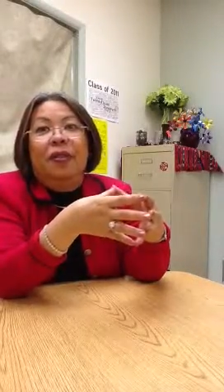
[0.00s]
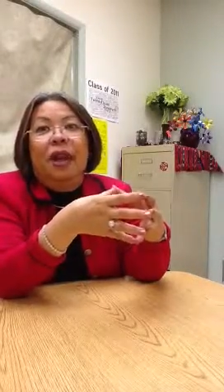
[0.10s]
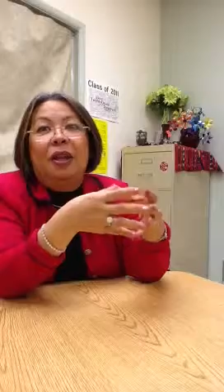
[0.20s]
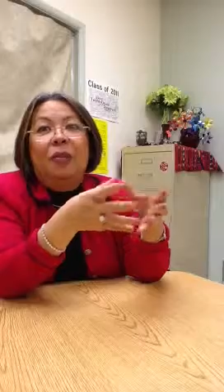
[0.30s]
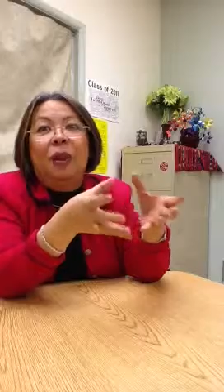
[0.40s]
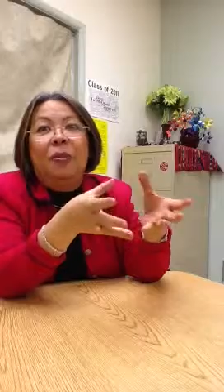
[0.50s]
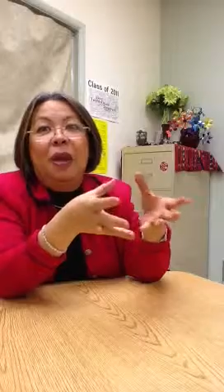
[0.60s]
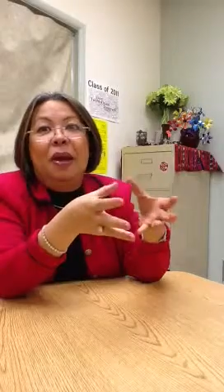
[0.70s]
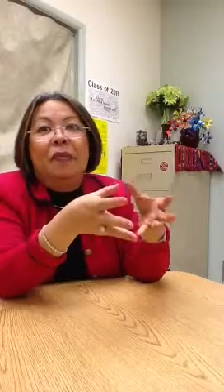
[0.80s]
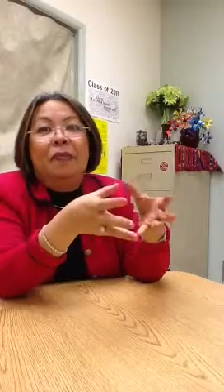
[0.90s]
That's what
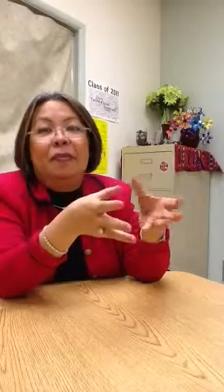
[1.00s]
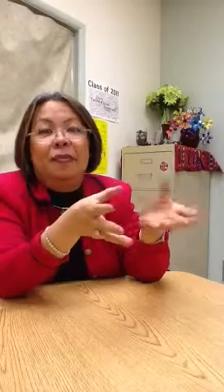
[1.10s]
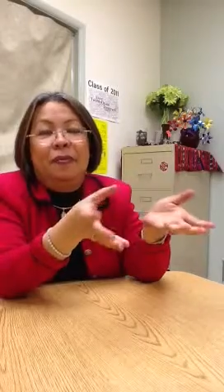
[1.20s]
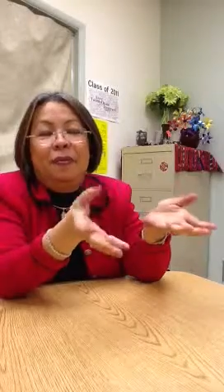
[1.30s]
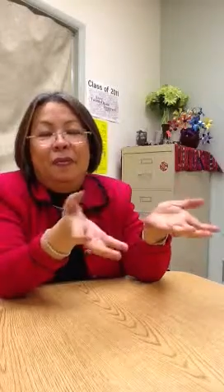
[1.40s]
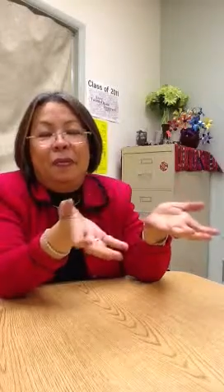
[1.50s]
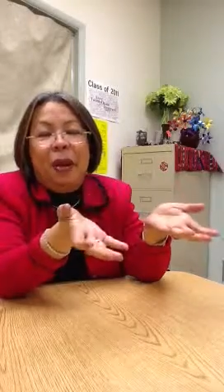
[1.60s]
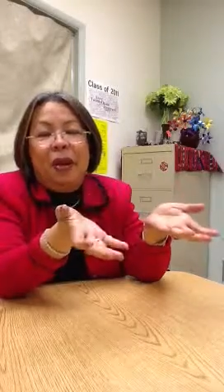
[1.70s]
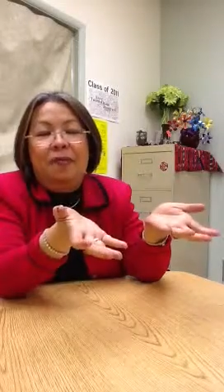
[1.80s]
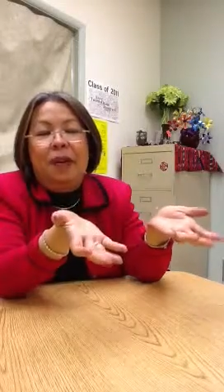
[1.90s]
my
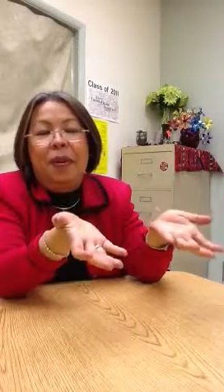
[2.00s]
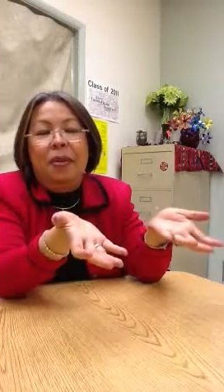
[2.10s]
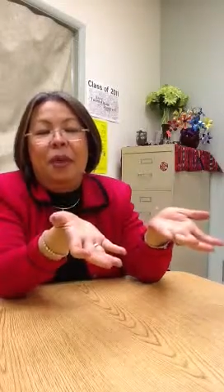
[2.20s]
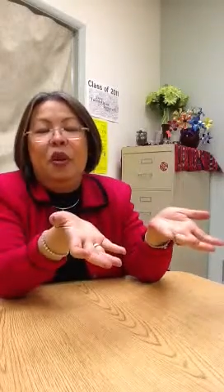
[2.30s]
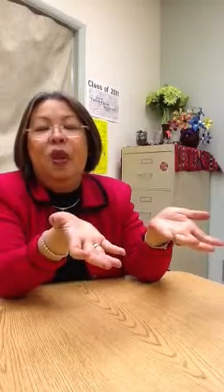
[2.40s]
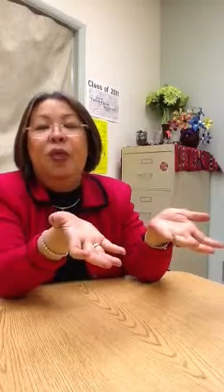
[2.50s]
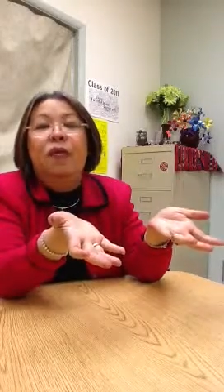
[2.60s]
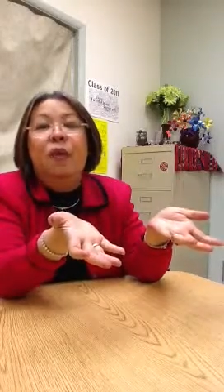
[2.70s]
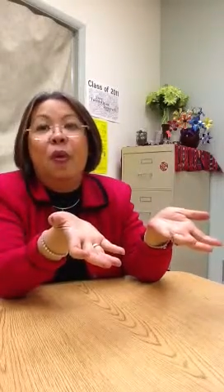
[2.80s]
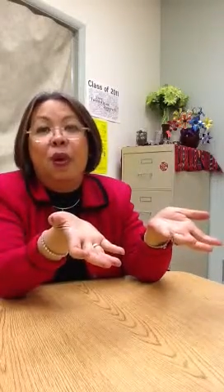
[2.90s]
family could
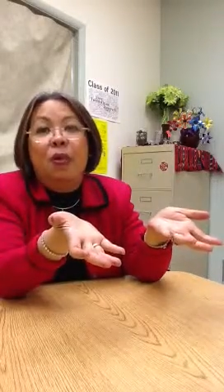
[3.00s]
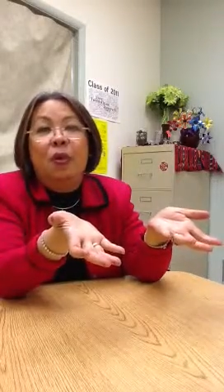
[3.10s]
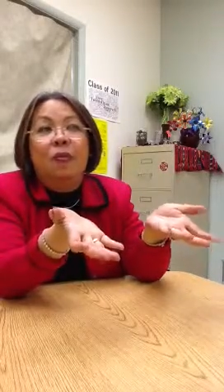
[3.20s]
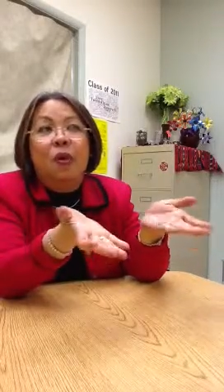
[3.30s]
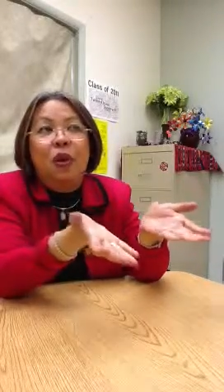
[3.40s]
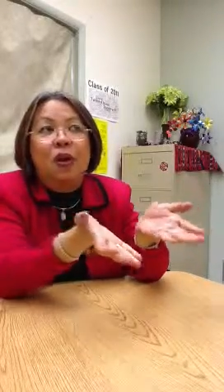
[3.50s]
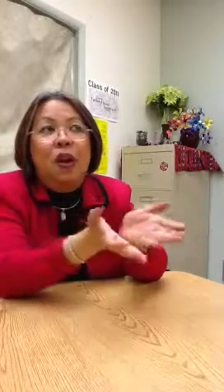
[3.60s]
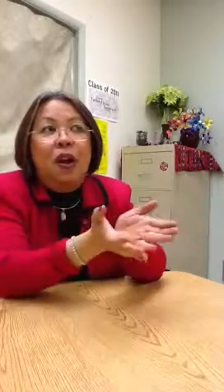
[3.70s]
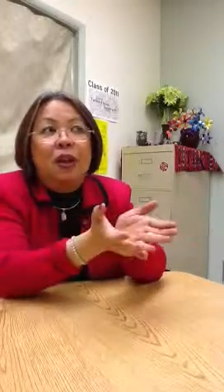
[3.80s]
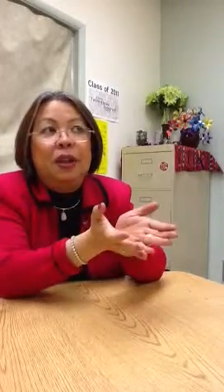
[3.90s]
afford, but
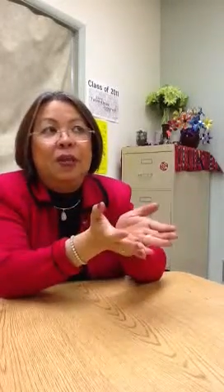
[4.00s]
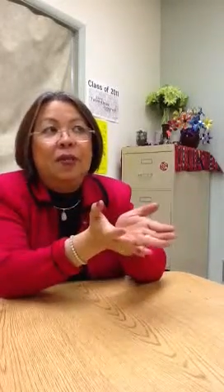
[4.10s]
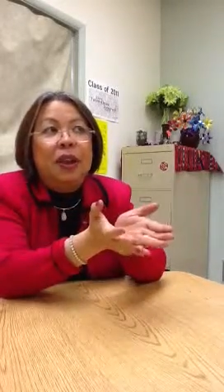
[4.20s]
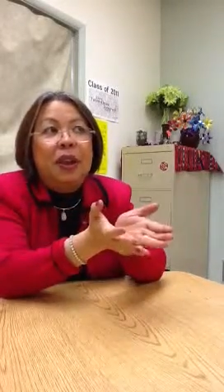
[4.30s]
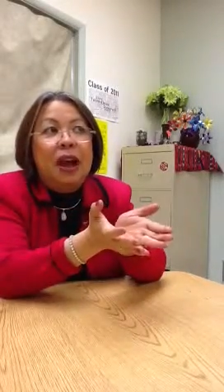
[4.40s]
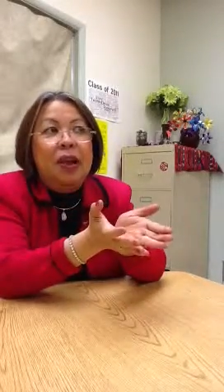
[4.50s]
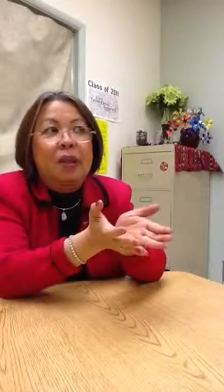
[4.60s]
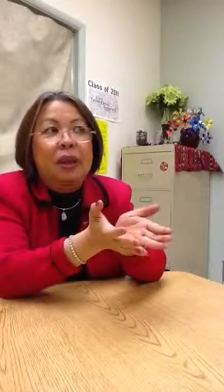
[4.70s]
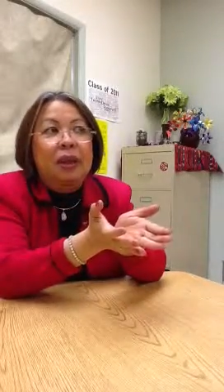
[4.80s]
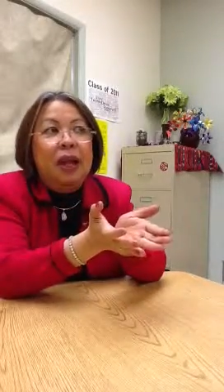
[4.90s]
$40 in
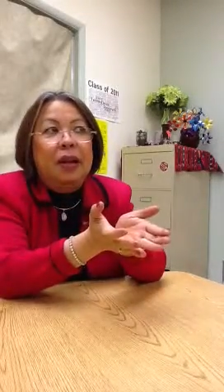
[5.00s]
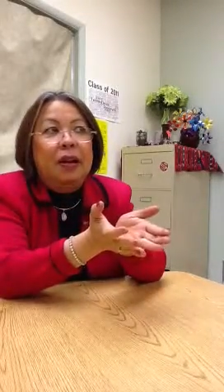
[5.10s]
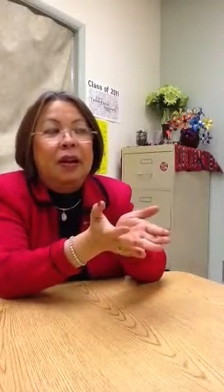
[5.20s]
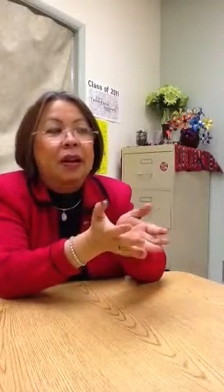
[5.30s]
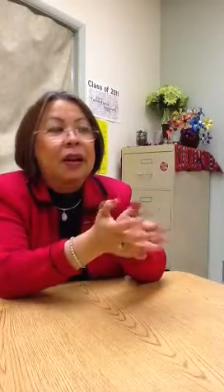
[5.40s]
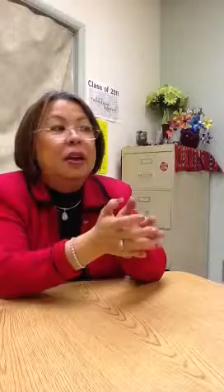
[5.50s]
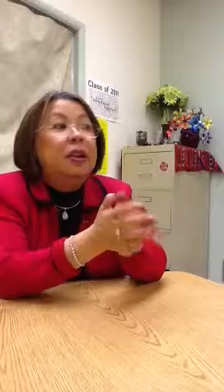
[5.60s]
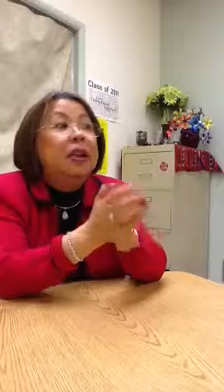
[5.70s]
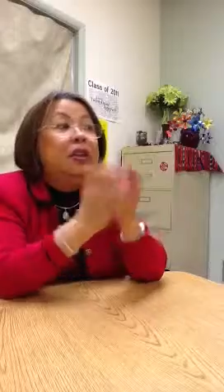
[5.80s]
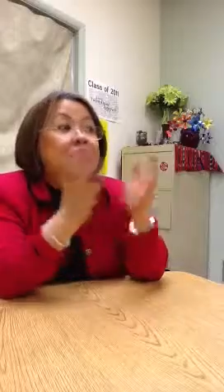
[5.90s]
Vietnam, it's like a
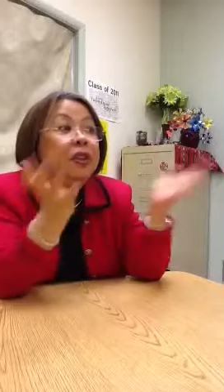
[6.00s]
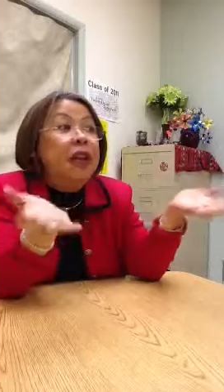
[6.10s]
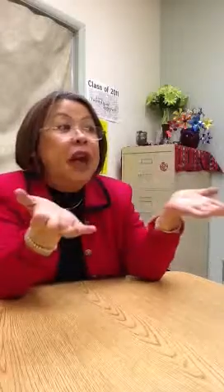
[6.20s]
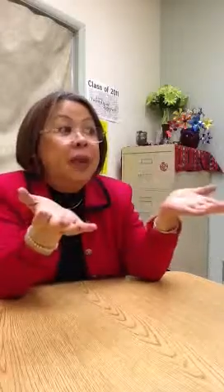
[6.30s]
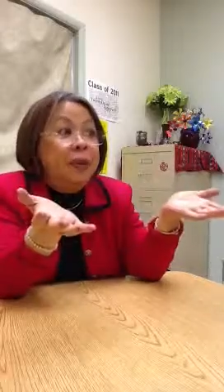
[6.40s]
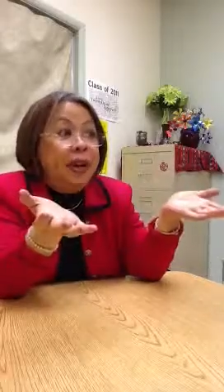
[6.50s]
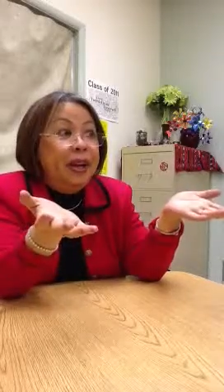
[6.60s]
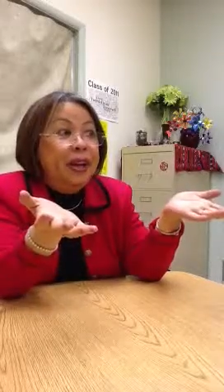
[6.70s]
teacher's salary.